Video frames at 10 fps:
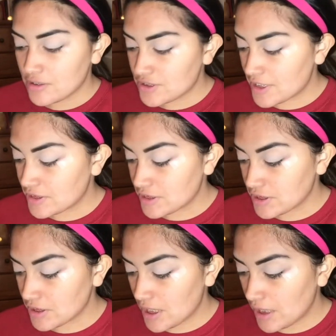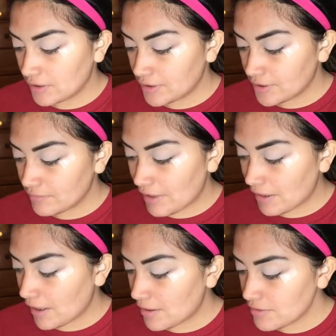transition color
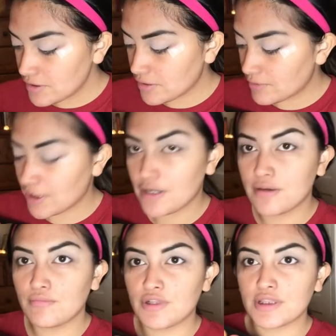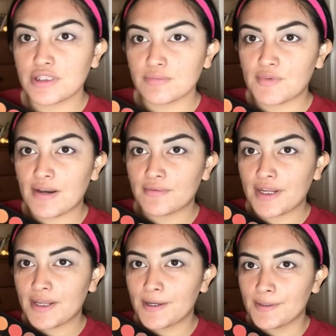right now. So we're gonna go in with this brown
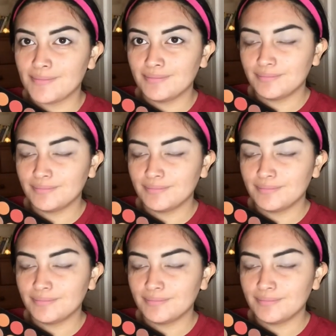right here.